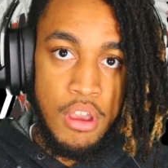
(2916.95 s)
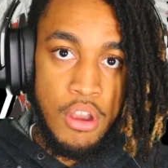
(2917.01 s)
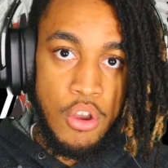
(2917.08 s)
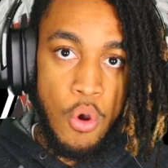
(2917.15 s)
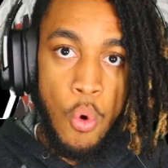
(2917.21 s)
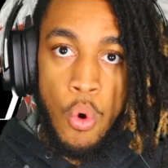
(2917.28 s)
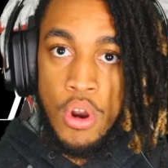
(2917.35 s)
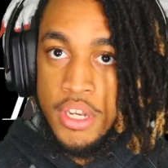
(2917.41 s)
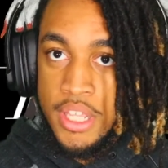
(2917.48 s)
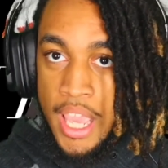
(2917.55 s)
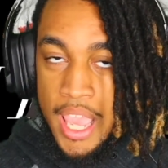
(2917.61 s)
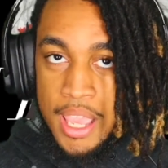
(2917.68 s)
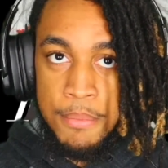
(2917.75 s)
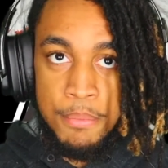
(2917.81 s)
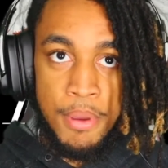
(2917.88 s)
on
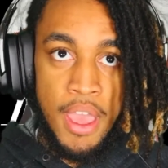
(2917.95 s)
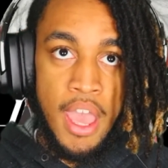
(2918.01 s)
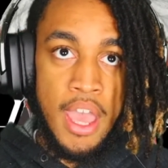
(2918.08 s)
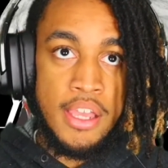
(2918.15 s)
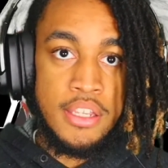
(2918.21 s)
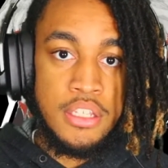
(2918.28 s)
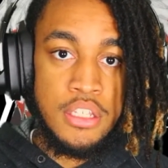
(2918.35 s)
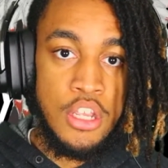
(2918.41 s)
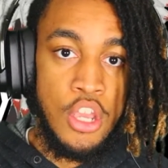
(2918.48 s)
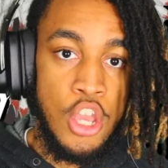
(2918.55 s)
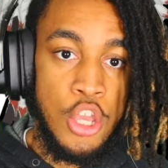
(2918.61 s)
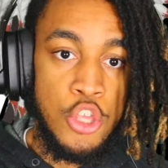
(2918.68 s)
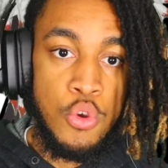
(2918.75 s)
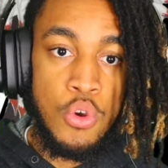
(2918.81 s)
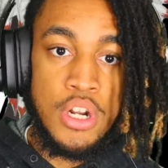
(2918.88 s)
Game Pass,
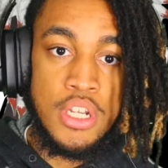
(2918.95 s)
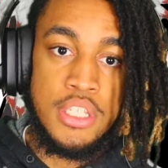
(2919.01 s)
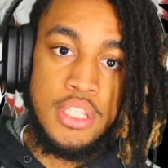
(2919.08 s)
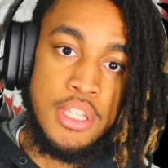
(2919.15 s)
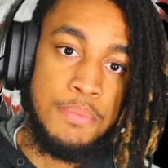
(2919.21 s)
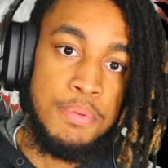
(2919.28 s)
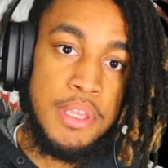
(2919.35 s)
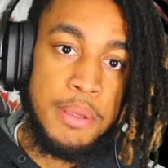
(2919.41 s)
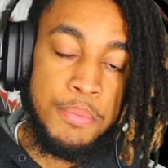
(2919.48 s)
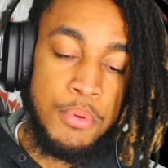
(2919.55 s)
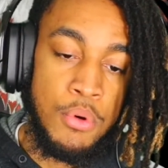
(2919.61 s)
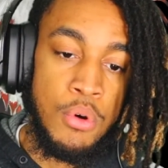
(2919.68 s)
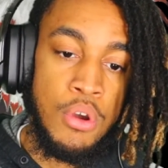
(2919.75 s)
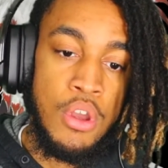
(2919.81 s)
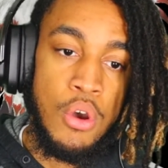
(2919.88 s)
you're gonna see
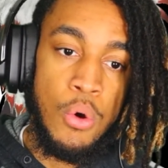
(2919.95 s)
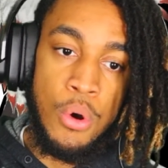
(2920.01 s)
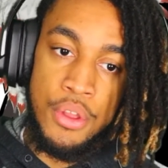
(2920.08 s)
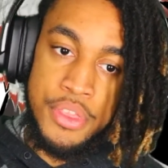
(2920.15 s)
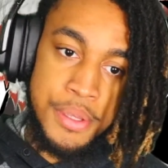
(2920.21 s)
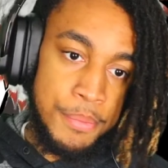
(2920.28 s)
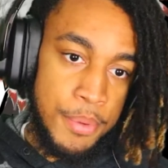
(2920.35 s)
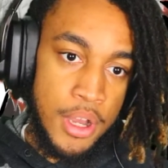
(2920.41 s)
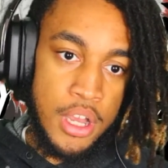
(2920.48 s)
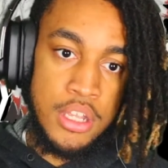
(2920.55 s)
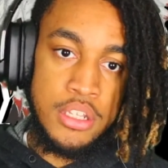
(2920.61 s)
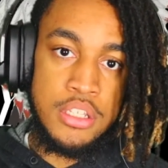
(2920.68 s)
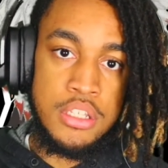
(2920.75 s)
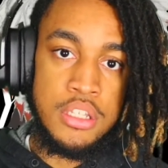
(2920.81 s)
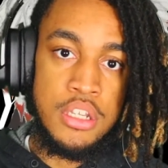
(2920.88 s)
people on the
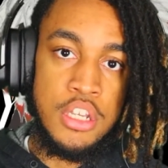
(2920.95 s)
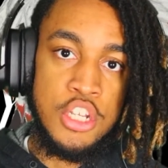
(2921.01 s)
bus